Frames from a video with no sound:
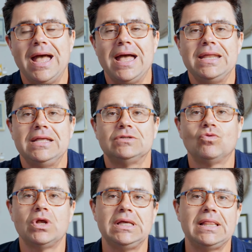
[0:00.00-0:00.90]
And it's
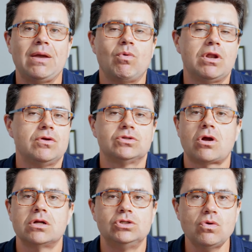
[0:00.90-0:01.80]
really like one of those
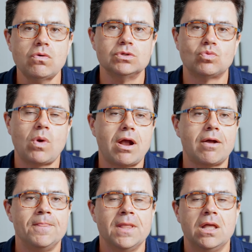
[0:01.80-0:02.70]
cartoons
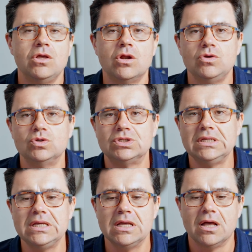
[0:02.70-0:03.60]
where you know you
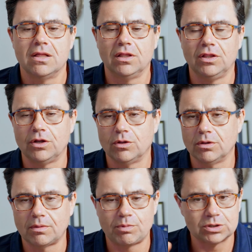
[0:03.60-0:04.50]
see the
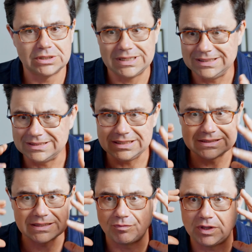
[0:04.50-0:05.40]
little person and he sees
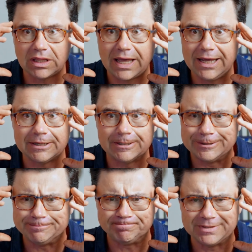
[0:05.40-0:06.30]
something like um,